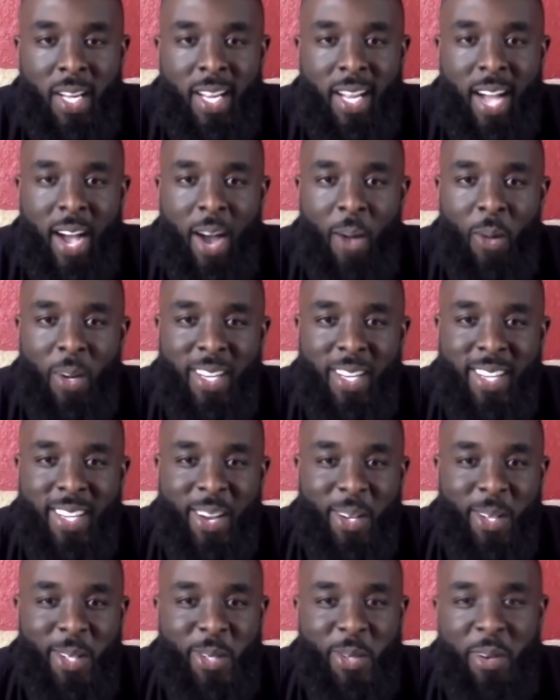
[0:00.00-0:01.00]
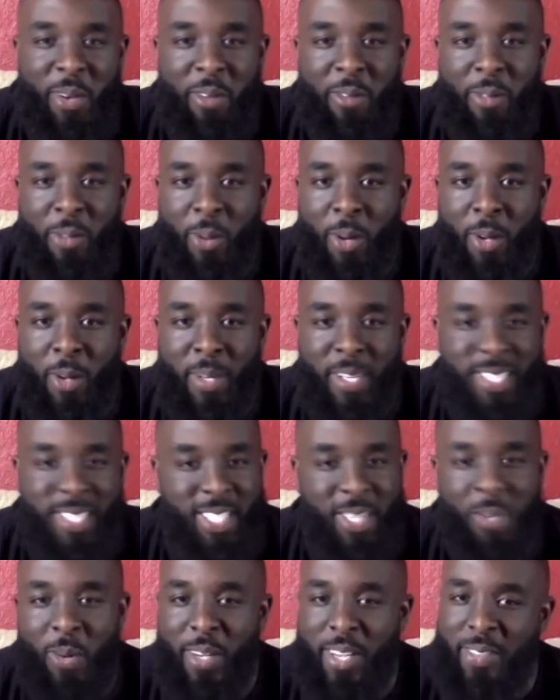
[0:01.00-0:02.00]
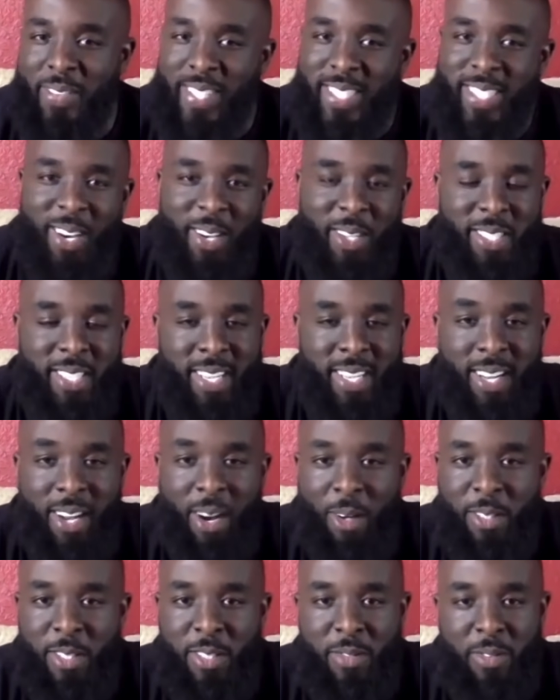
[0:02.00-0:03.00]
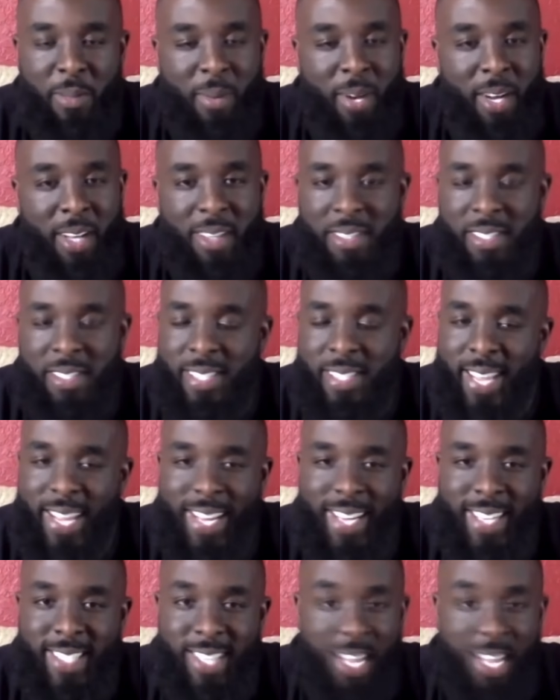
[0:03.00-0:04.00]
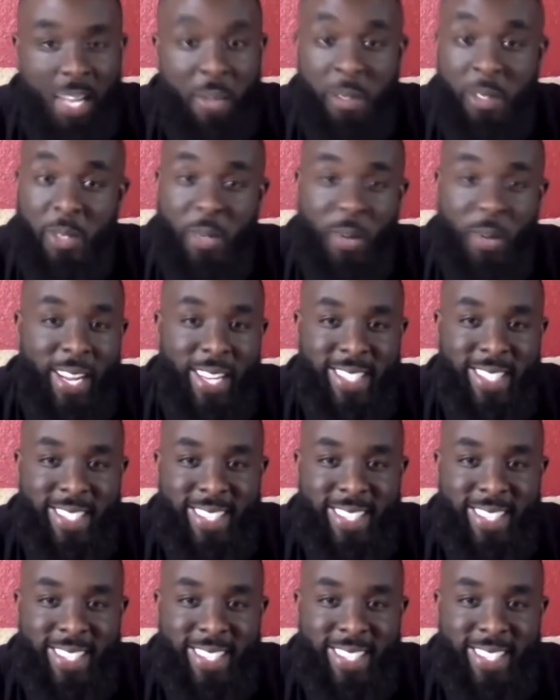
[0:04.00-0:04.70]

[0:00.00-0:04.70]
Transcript: I want to go to in Florida because she wanted to talk to the coaches from other states. Like, it was crazy.